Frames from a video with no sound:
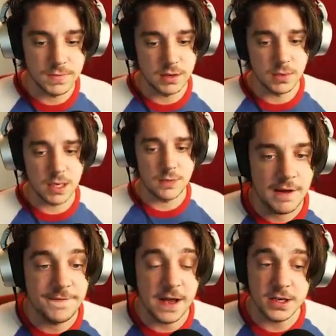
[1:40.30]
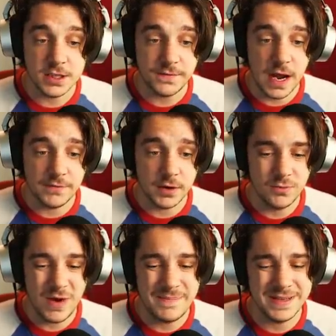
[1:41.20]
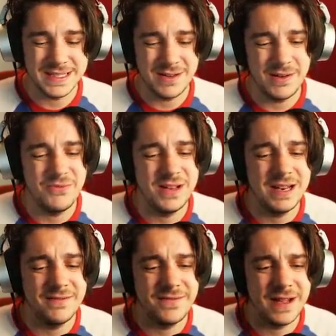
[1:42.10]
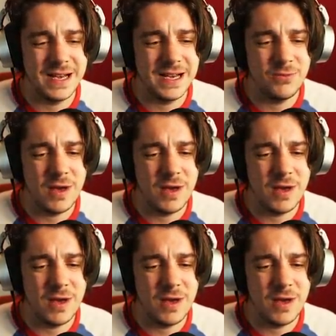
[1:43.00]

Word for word: There we go. I found a survivor. Weapon. Oh, we didn't find any